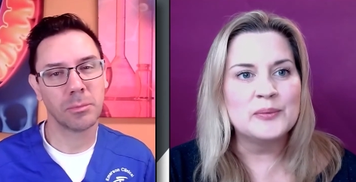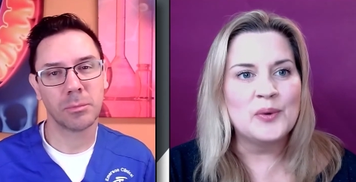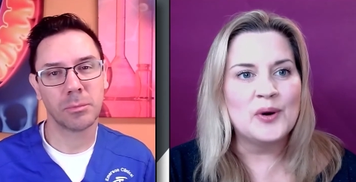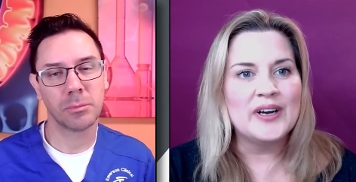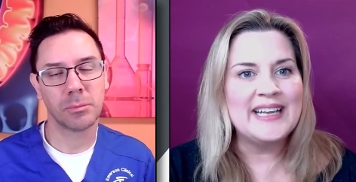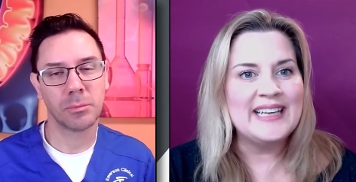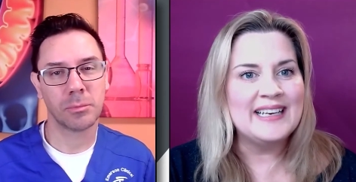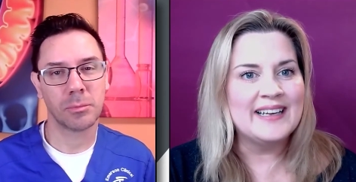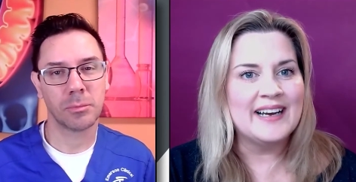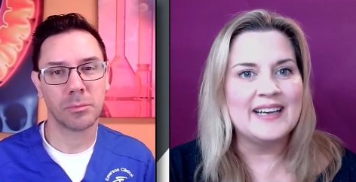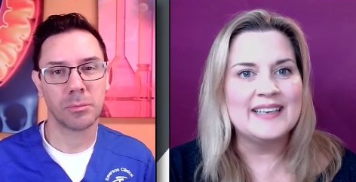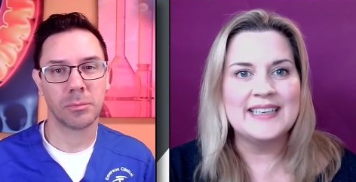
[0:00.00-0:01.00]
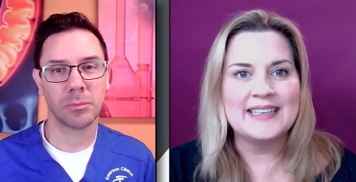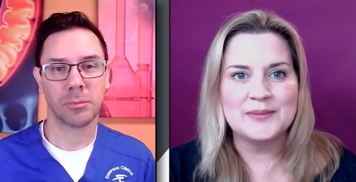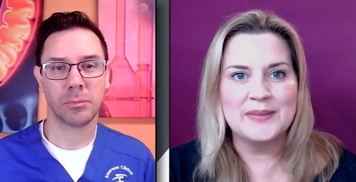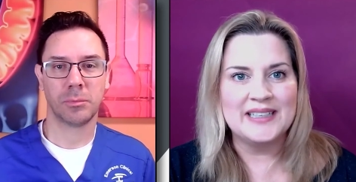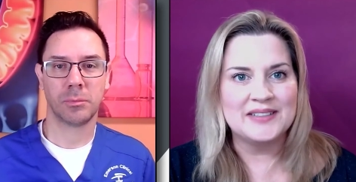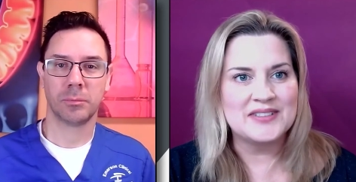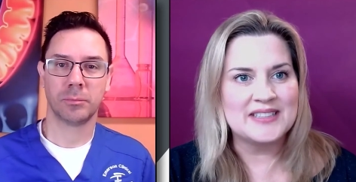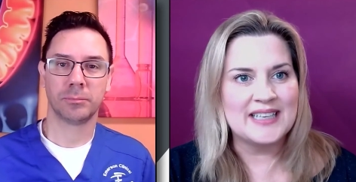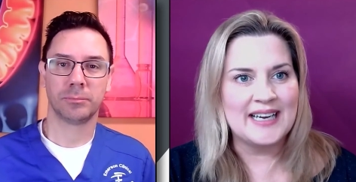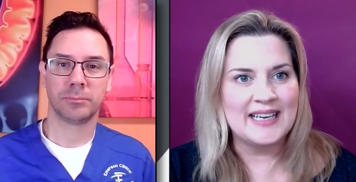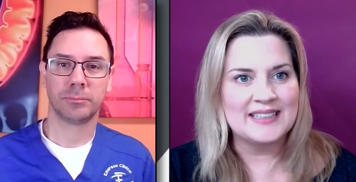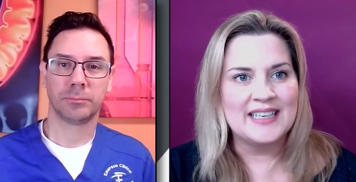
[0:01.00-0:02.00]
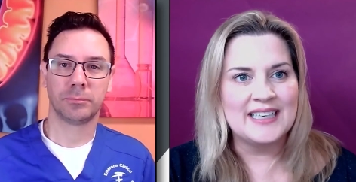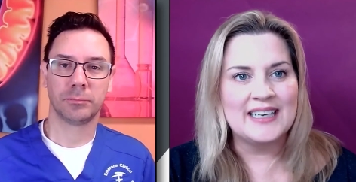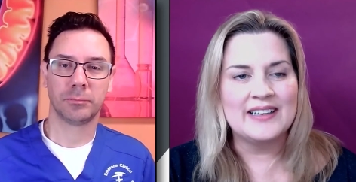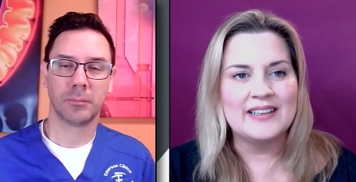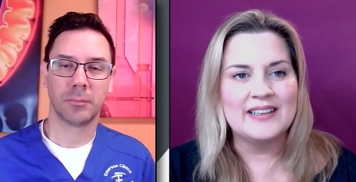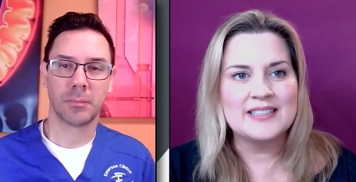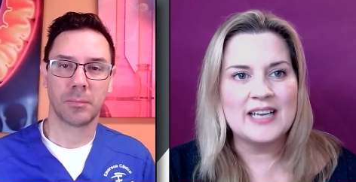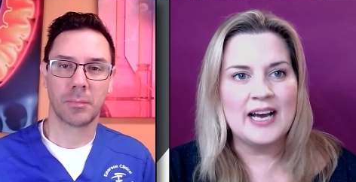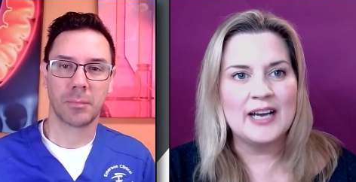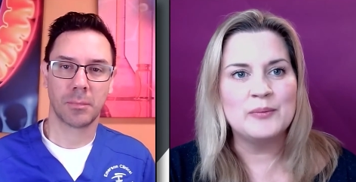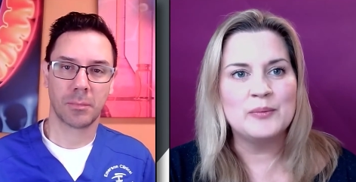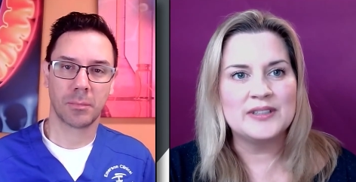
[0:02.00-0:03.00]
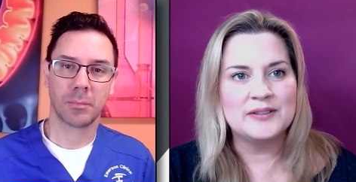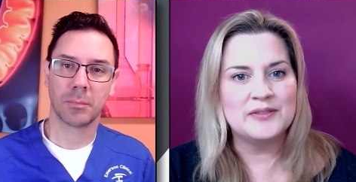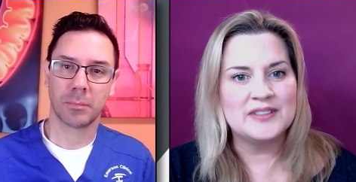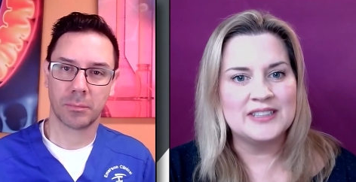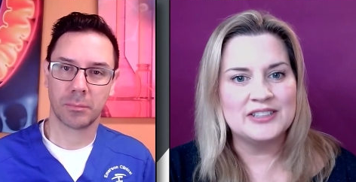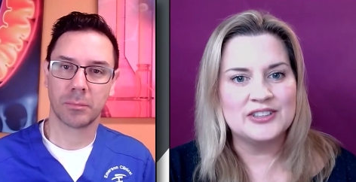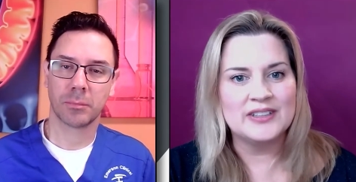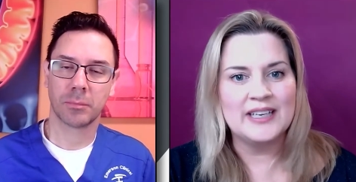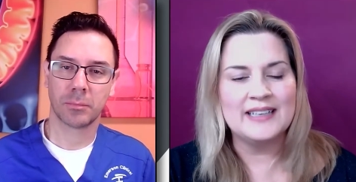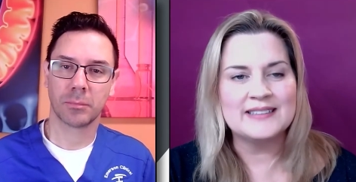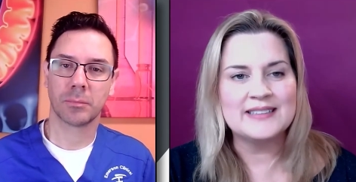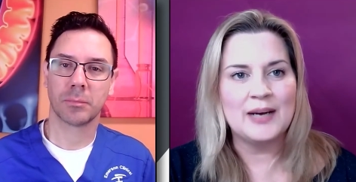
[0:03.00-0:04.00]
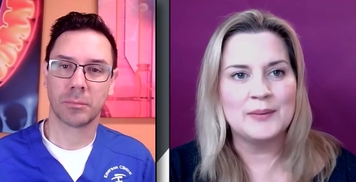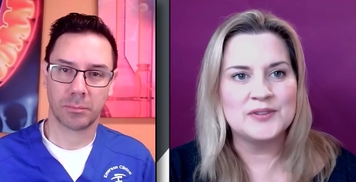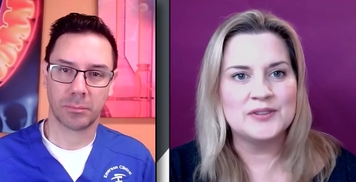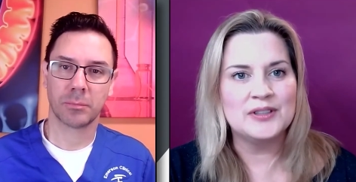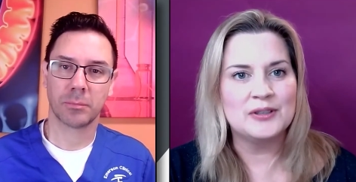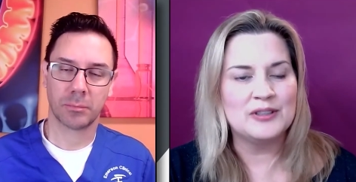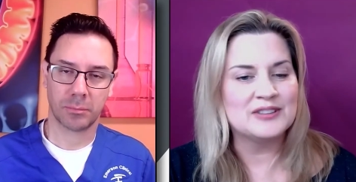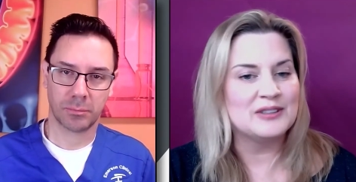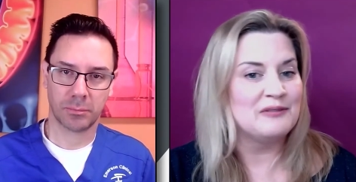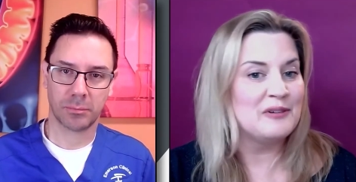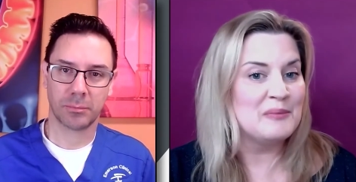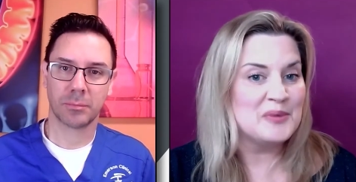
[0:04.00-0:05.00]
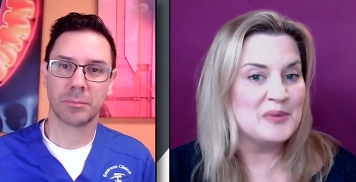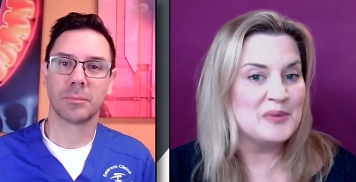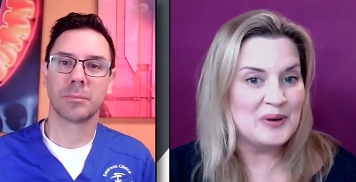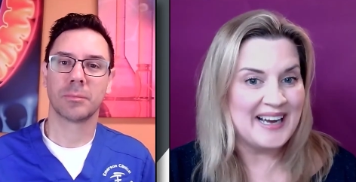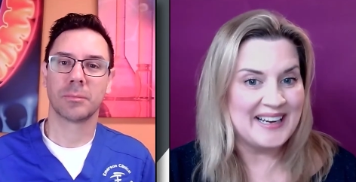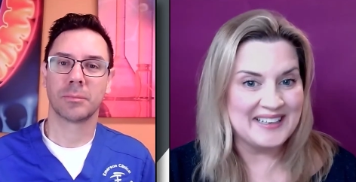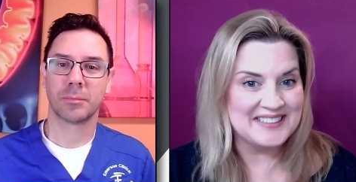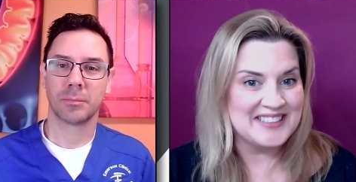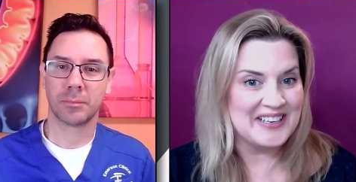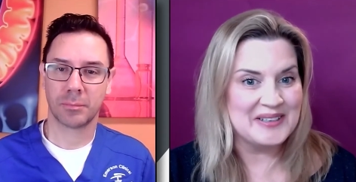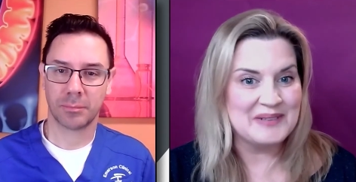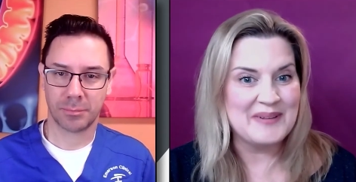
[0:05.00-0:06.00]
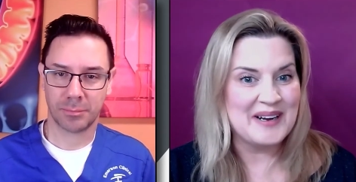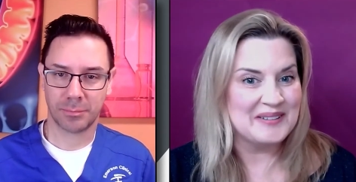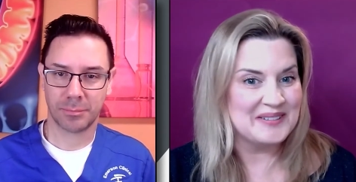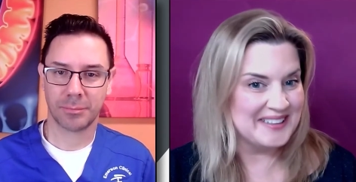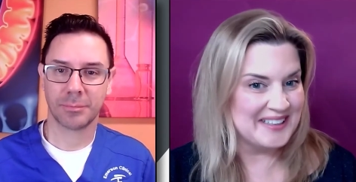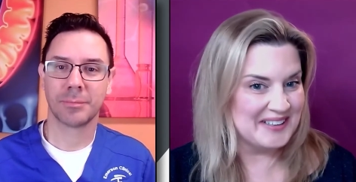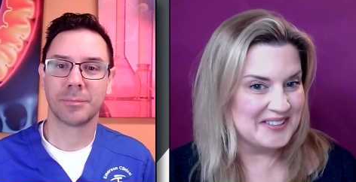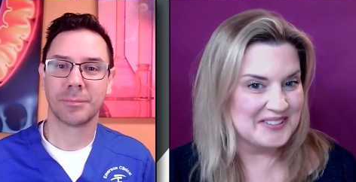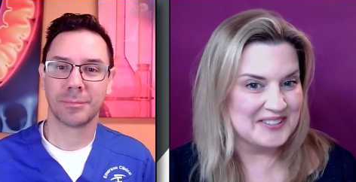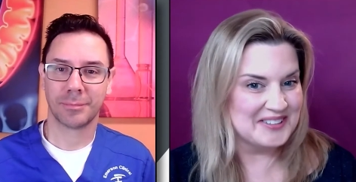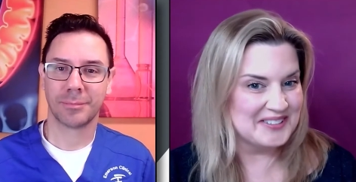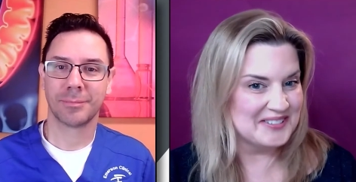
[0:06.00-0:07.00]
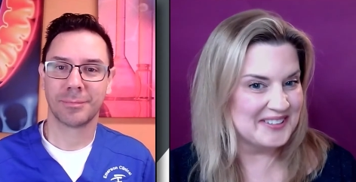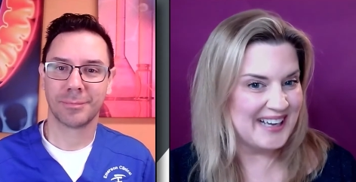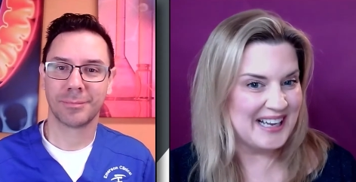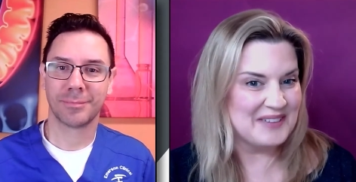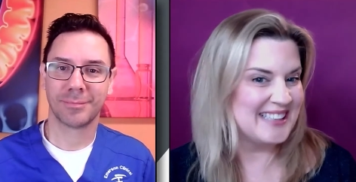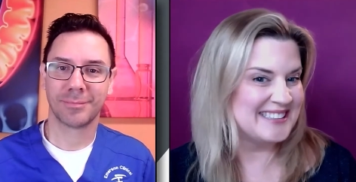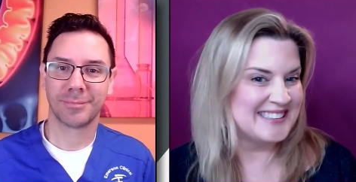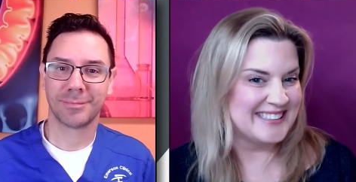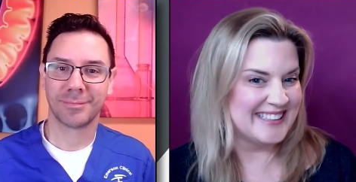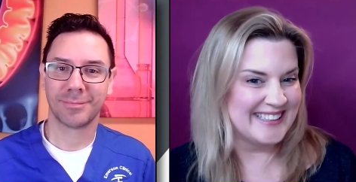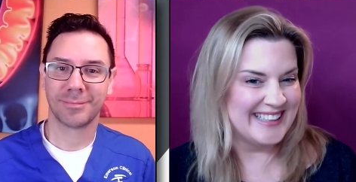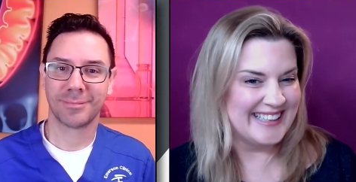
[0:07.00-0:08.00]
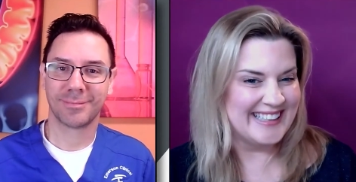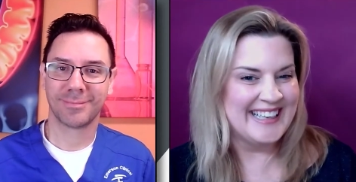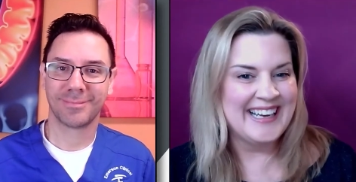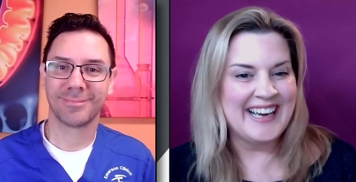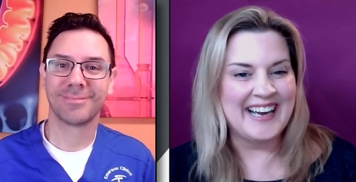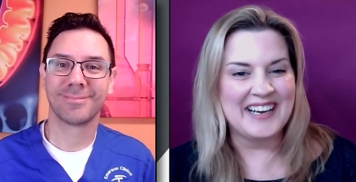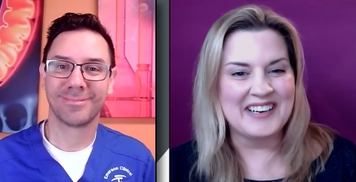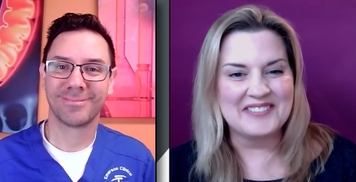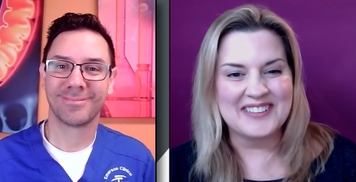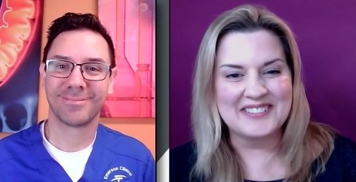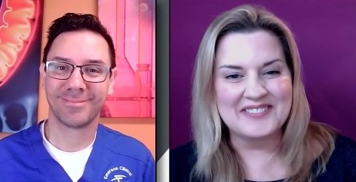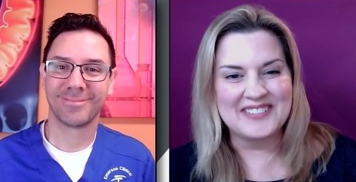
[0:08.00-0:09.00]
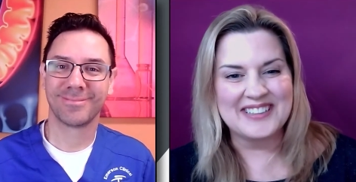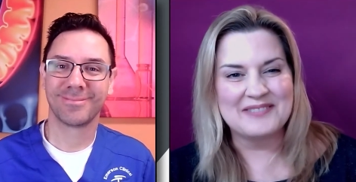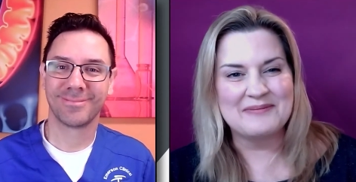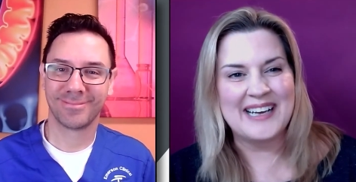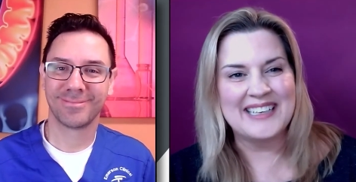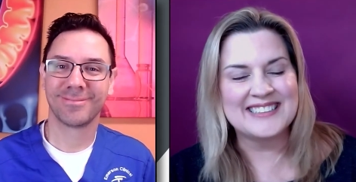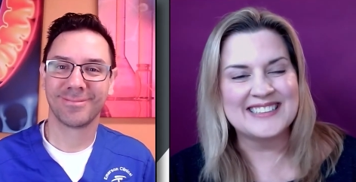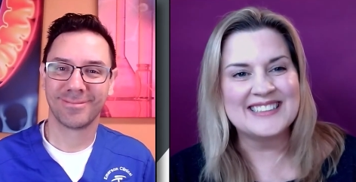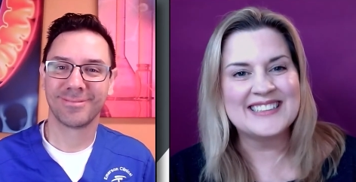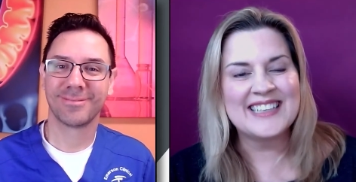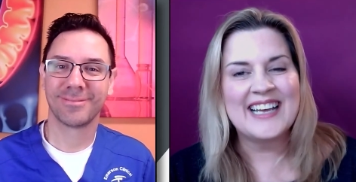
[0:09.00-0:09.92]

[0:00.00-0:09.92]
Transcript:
Speaker 1: what Elia and Yasmin have said that time with the physician is absolutely critical. From your anecdote about you know your your elevator journey uh, with with a patient,